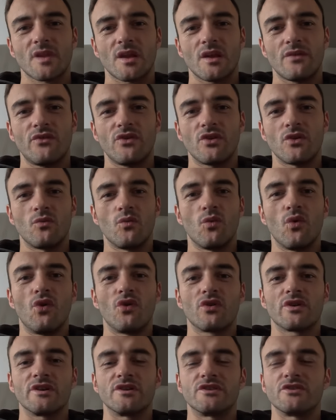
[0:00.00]
If you can
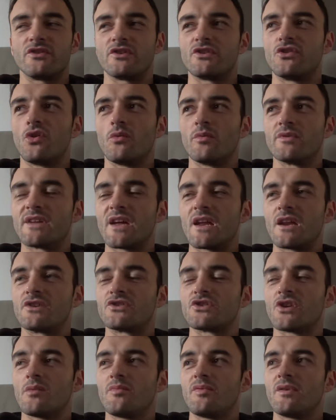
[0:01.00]
walk and do your normal daily
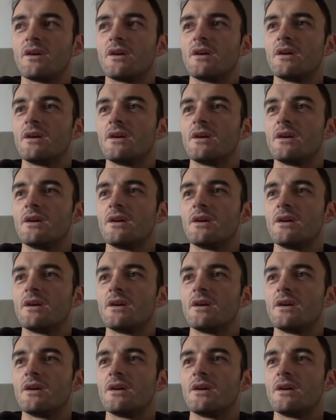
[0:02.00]
job.